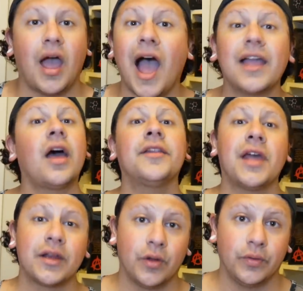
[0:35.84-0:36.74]
I got
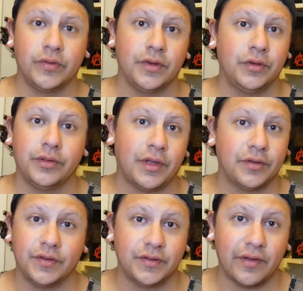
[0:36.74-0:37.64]
diagnosed in
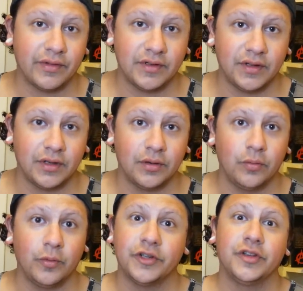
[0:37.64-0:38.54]
2017,
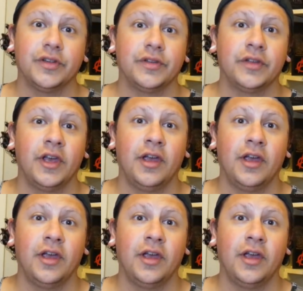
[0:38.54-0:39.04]
which is